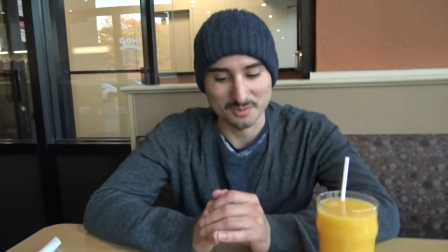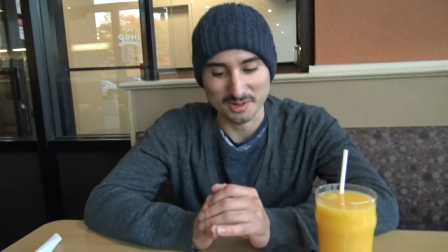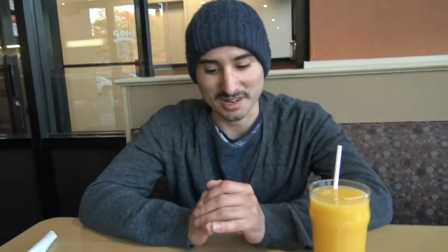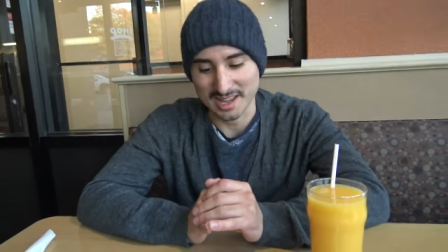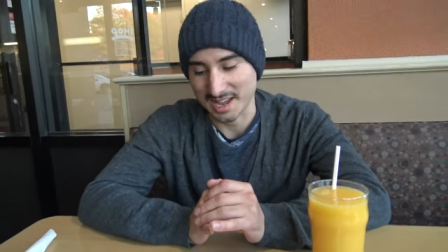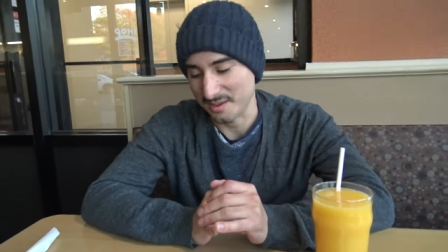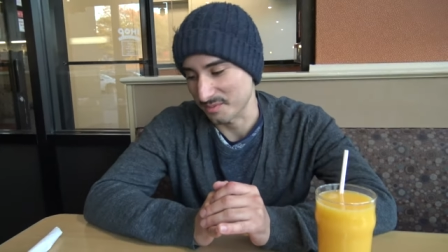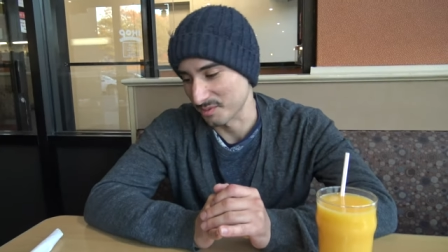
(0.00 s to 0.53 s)
what
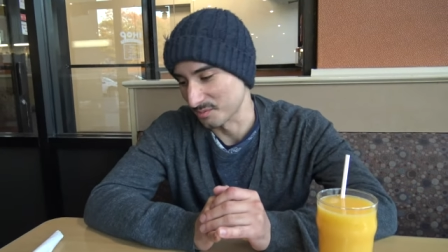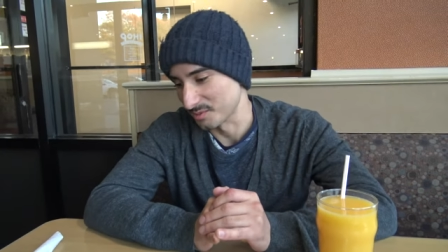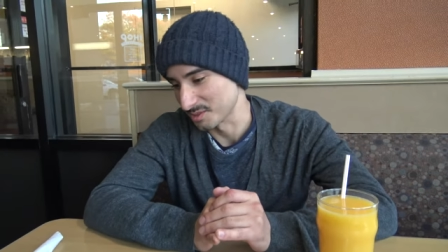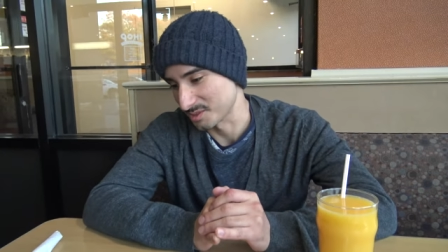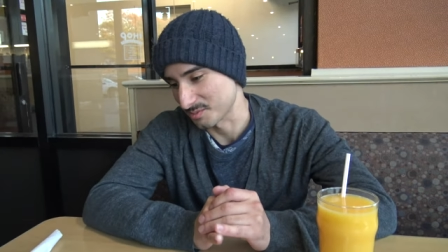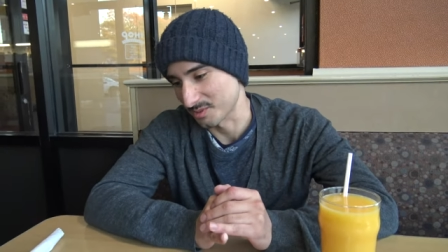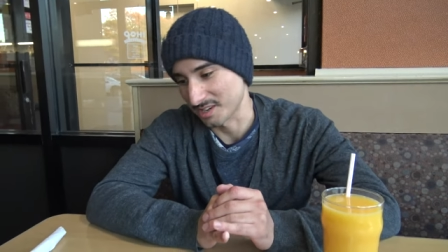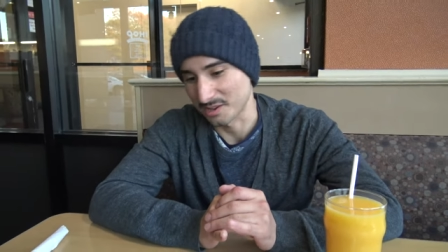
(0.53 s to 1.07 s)
happened
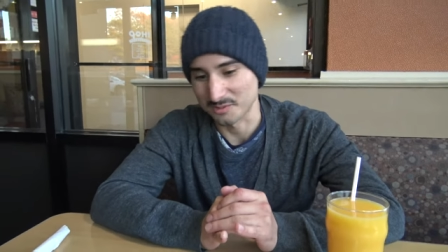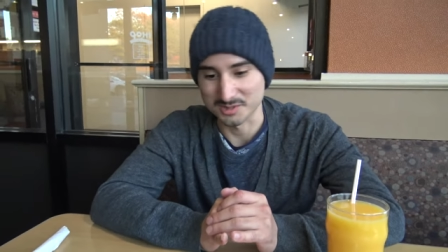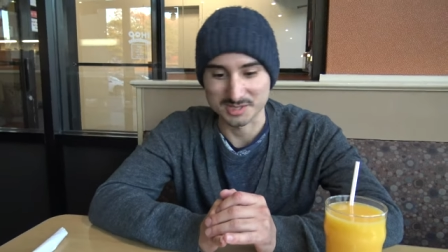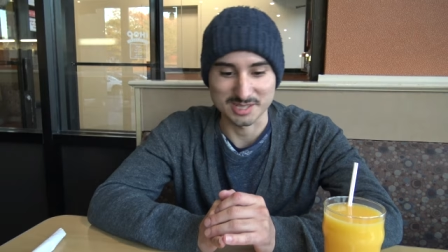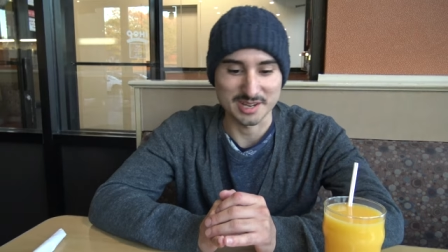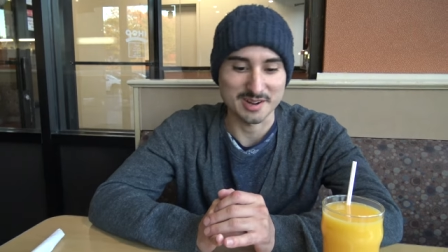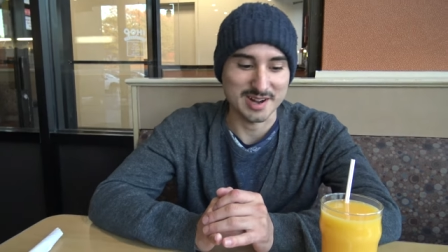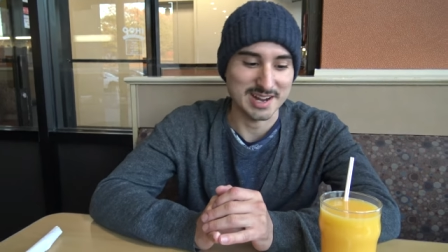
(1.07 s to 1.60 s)
was when I was
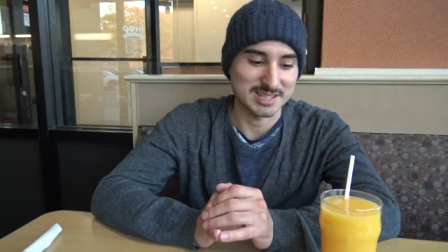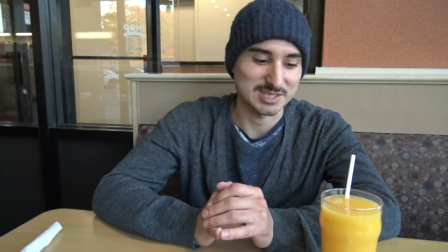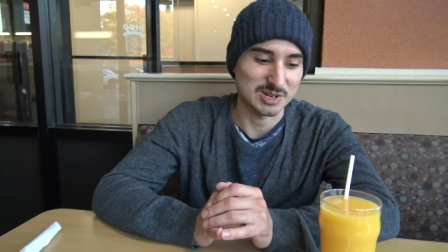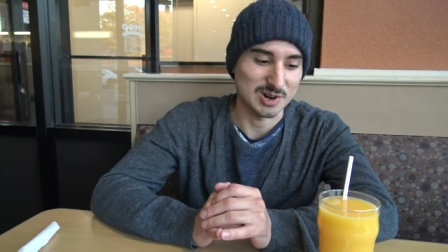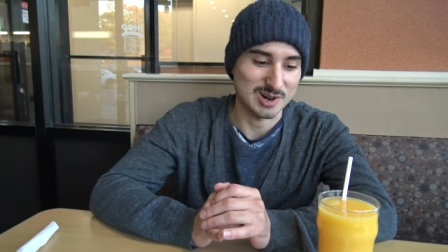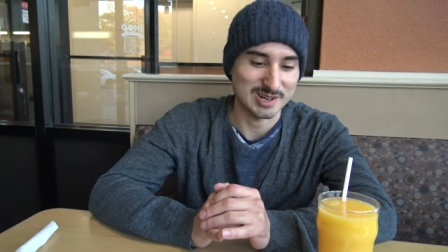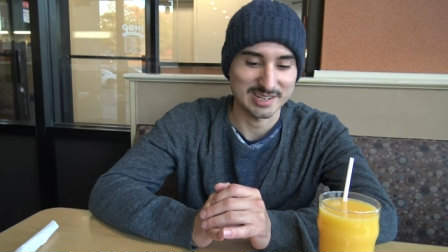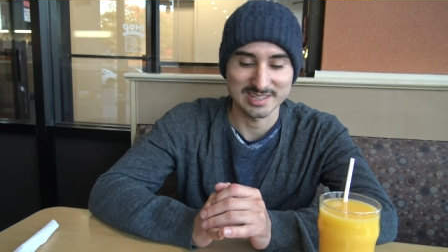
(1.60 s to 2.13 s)
there at
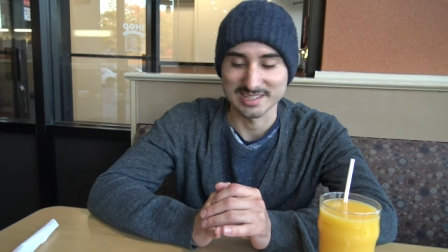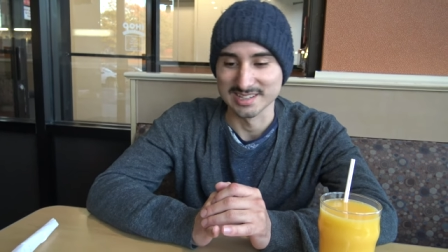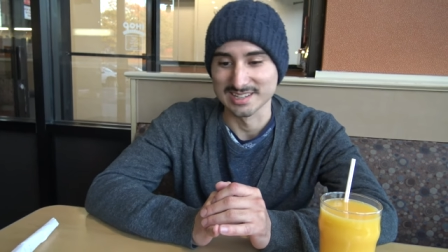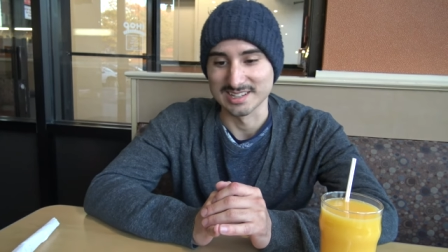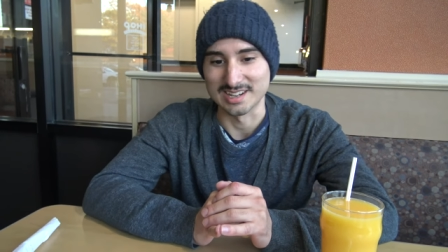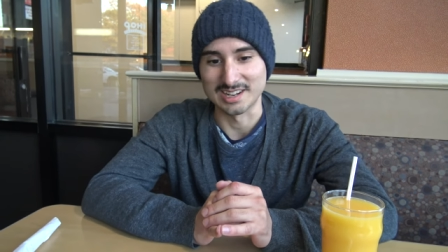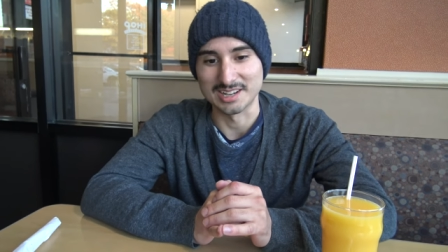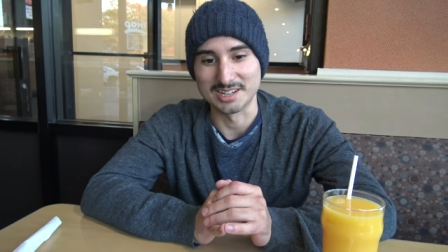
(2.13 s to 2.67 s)
Target,
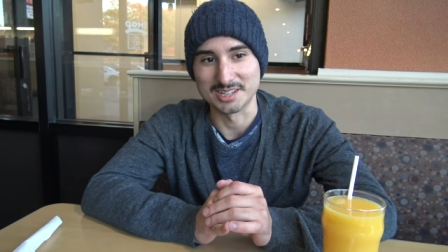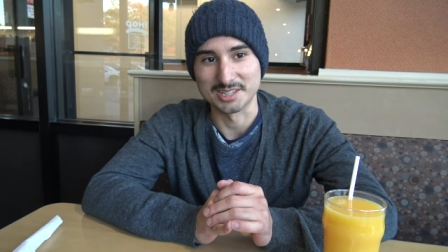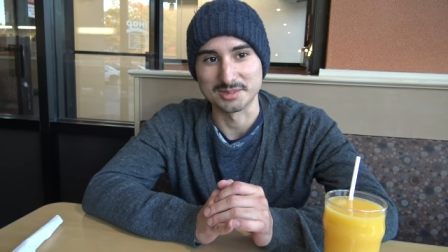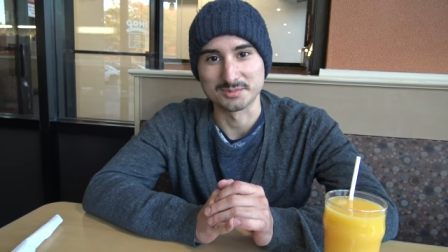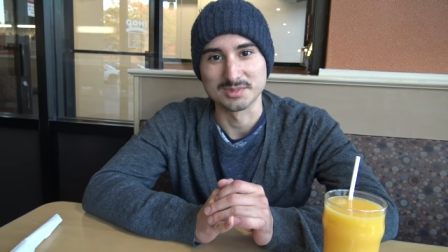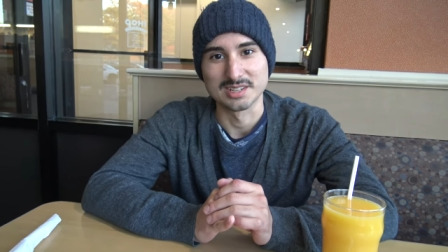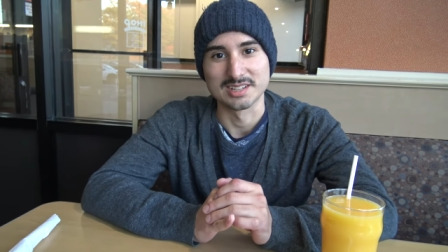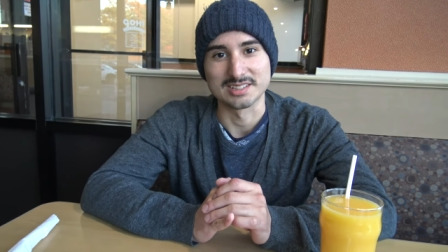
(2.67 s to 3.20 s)

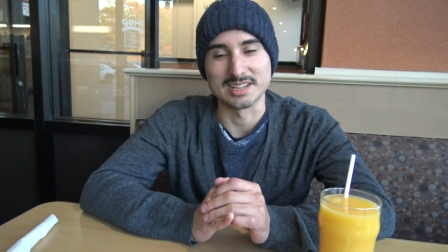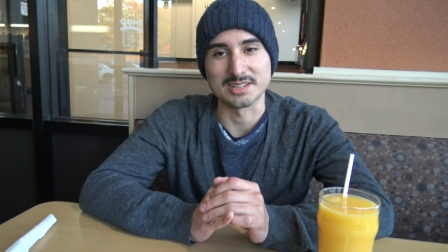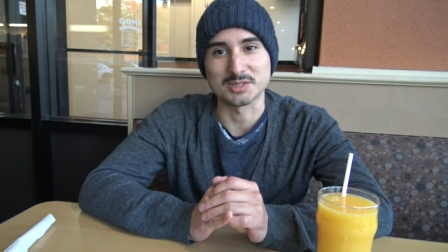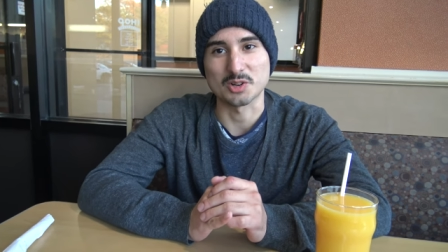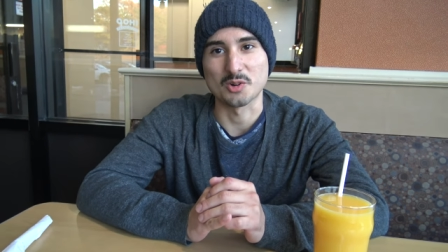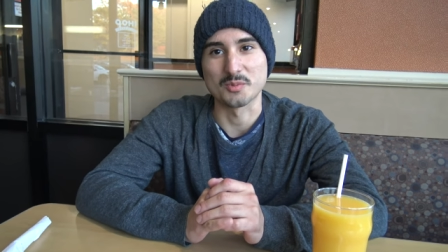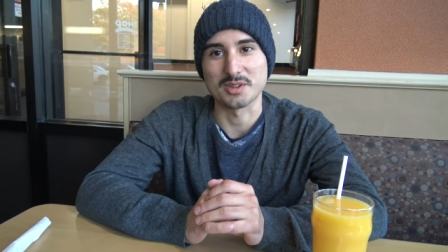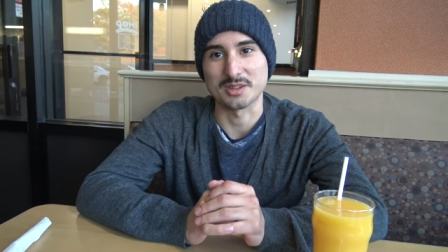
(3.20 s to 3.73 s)
um, they
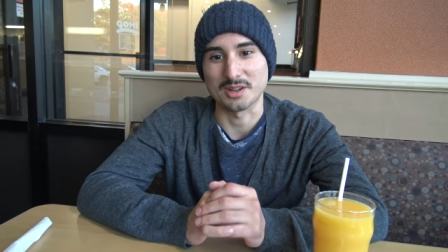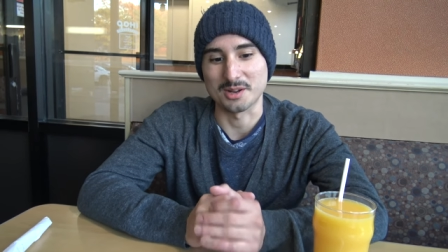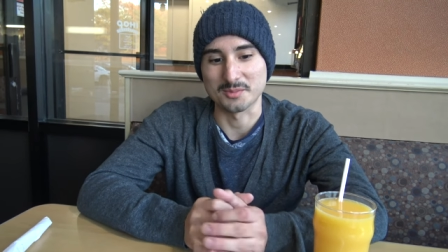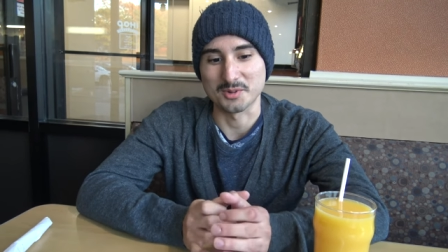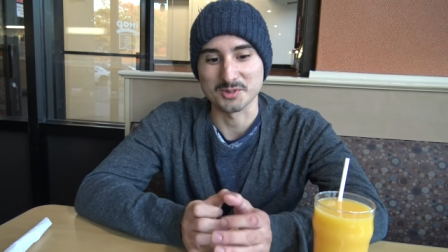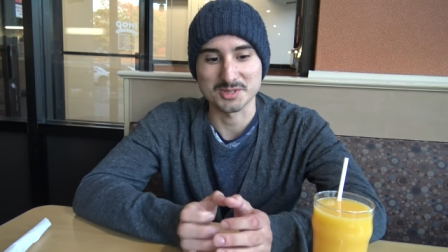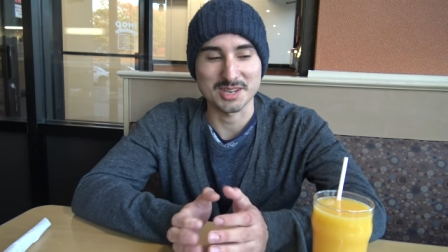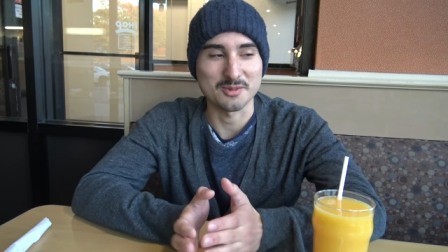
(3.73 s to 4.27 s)
told me, um,
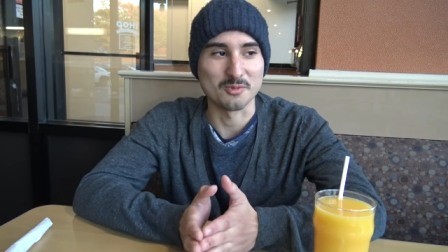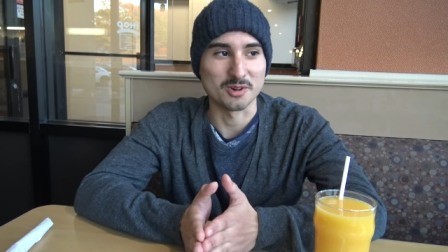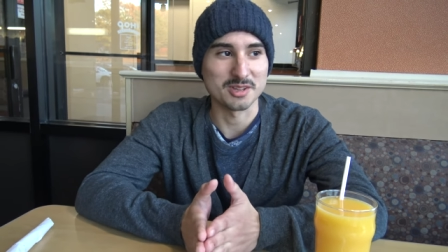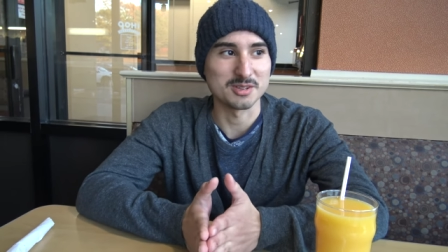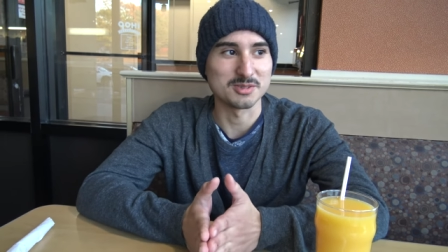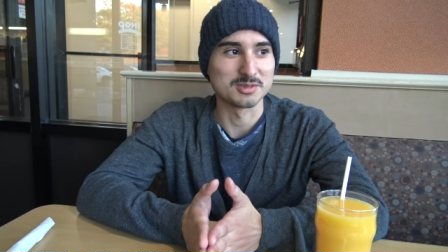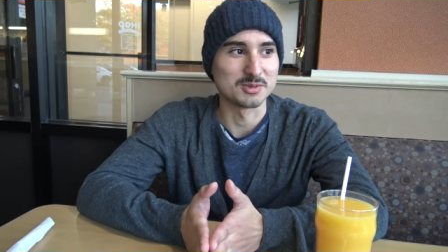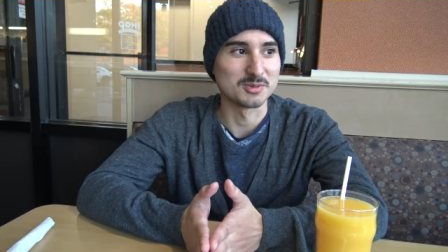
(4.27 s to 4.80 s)
Jose, what are
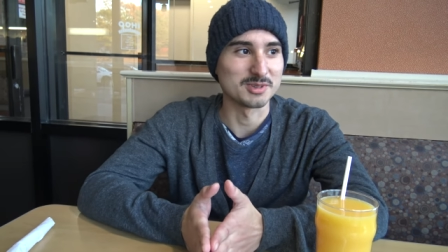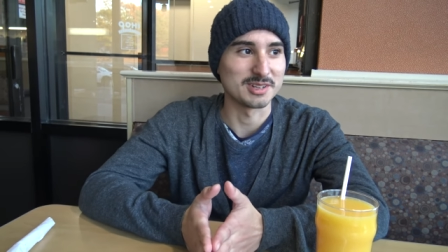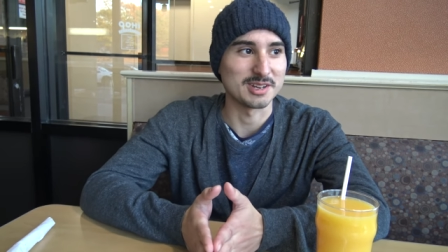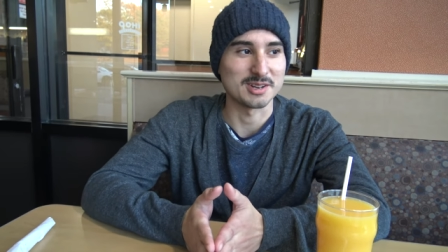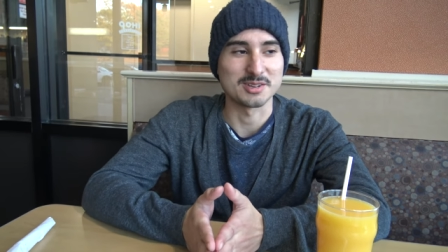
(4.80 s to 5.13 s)
you doing here?